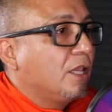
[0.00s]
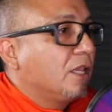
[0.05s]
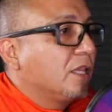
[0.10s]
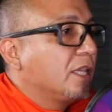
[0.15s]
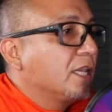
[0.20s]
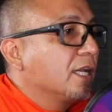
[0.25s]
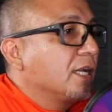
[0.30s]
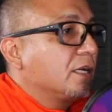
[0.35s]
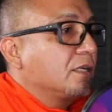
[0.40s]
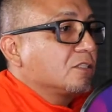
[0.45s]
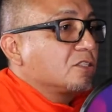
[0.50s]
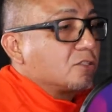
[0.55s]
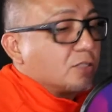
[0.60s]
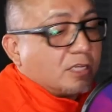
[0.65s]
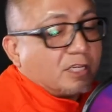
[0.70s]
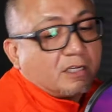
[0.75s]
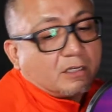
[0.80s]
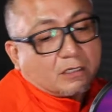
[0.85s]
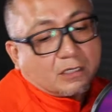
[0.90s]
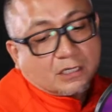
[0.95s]
Yeah,
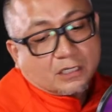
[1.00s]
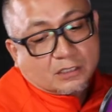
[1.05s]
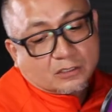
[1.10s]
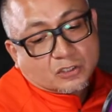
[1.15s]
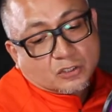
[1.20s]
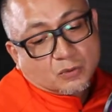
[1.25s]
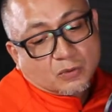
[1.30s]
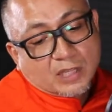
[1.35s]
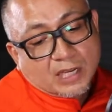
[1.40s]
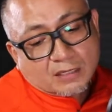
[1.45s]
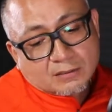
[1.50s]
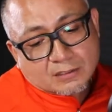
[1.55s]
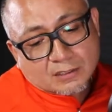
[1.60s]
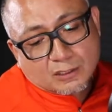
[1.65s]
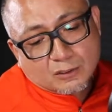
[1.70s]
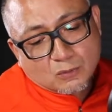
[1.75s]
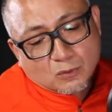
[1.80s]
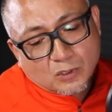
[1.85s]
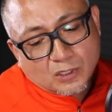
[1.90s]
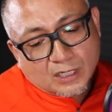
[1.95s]
in
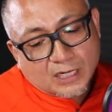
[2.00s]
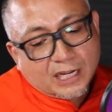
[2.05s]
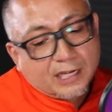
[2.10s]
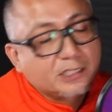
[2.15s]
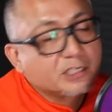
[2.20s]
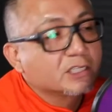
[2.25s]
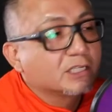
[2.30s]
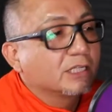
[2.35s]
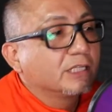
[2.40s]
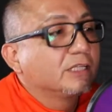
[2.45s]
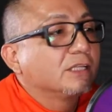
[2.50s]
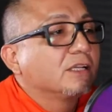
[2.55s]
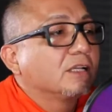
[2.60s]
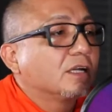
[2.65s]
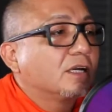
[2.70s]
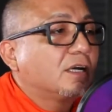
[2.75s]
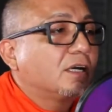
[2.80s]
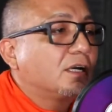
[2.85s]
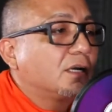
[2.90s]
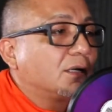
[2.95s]
2001
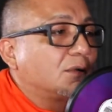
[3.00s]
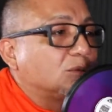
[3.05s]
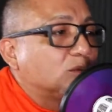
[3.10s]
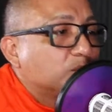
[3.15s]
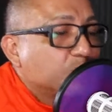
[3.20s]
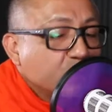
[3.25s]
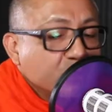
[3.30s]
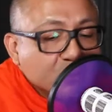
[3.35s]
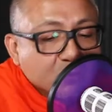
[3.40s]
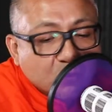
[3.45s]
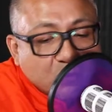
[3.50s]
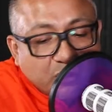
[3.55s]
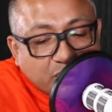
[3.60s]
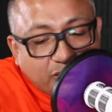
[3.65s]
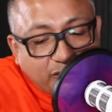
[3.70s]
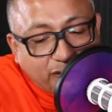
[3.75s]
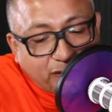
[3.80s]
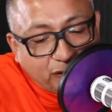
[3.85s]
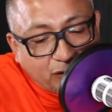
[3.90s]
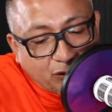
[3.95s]
actually is when
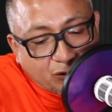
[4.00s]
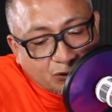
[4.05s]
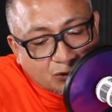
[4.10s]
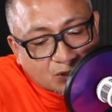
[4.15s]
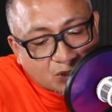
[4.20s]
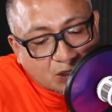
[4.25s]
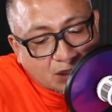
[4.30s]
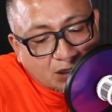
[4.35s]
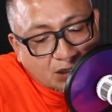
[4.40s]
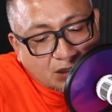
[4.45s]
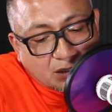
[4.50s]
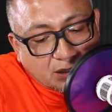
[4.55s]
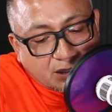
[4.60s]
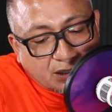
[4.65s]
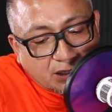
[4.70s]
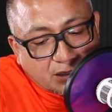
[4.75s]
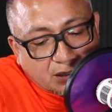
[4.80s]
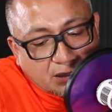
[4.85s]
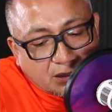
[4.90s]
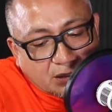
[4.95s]
the first
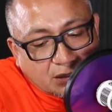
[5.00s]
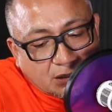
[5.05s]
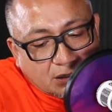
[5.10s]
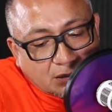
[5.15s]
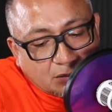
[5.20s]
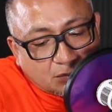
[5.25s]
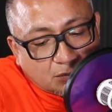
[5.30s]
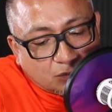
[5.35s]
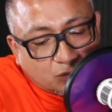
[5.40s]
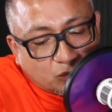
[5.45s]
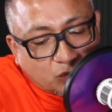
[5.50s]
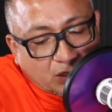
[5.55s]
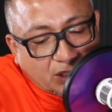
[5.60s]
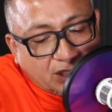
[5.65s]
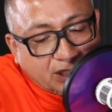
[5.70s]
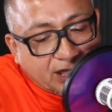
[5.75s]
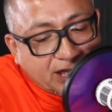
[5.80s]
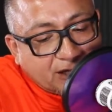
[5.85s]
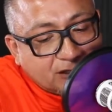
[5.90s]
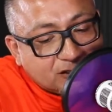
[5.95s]

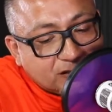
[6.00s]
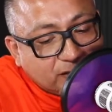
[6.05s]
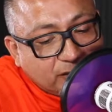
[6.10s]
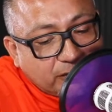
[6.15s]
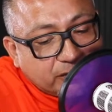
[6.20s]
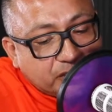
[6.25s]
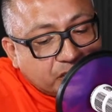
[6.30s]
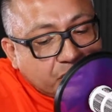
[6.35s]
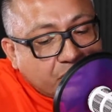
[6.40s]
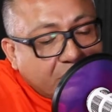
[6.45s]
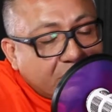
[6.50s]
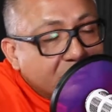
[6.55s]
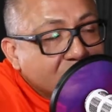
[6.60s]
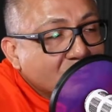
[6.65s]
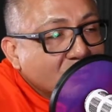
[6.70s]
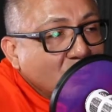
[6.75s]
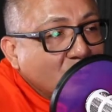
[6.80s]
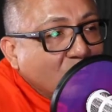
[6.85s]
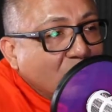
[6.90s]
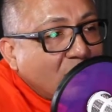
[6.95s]
Indiana's first charter
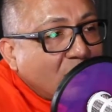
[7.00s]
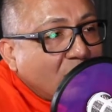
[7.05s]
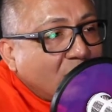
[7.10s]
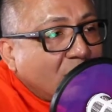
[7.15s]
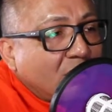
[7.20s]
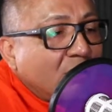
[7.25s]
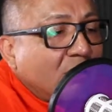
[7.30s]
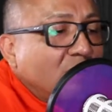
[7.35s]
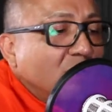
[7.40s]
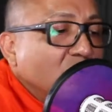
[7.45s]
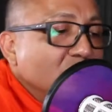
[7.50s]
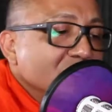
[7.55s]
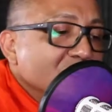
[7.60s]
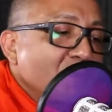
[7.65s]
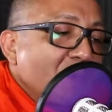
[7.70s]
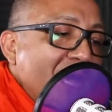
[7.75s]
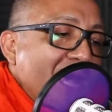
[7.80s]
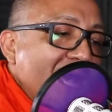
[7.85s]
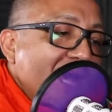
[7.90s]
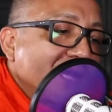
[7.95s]
school law was
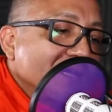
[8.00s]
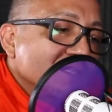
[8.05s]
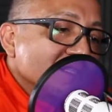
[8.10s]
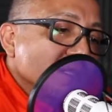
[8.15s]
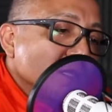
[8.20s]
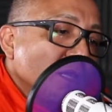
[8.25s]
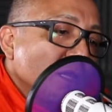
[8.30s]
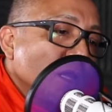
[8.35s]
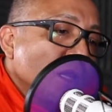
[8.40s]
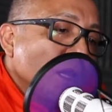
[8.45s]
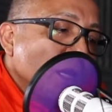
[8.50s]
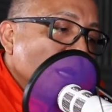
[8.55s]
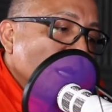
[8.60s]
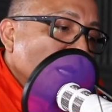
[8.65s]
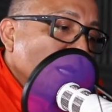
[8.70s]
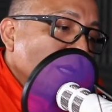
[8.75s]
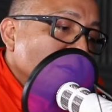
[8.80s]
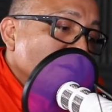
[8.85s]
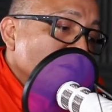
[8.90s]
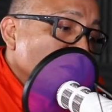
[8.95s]
passed.
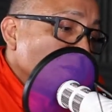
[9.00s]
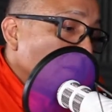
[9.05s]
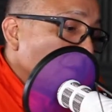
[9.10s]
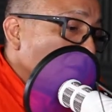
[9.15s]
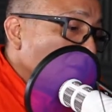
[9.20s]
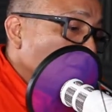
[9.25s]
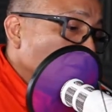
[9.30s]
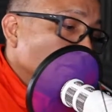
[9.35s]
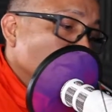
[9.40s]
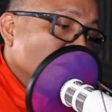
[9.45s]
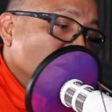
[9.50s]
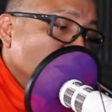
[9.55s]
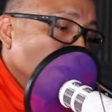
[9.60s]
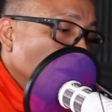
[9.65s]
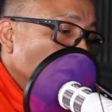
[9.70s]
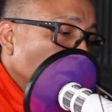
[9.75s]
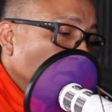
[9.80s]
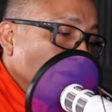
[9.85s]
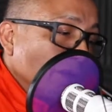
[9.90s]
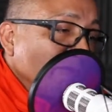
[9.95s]
So
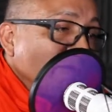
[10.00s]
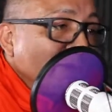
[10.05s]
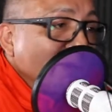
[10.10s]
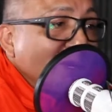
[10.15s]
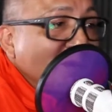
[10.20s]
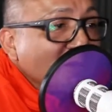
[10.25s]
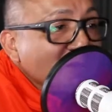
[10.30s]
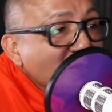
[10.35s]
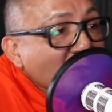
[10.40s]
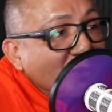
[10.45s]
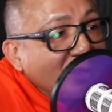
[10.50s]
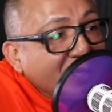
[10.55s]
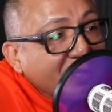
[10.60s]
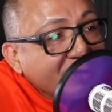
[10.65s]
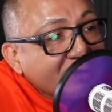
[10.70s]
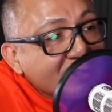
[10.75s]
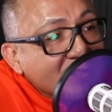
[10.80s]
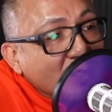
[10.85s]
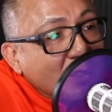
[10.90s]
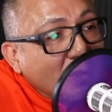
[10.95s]
roughly almost 20
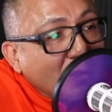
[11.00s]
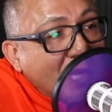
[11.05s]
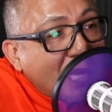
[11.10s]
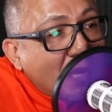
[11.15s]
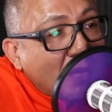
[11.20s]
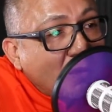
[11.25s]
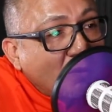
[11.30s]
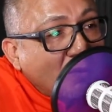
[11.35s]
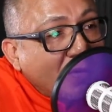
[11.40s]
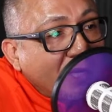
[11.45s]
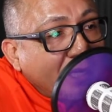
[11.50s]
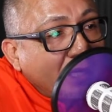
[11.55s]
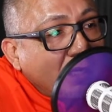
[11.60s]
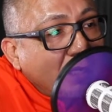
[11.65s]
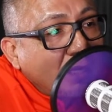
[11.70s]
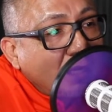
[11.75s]
years ago now, right?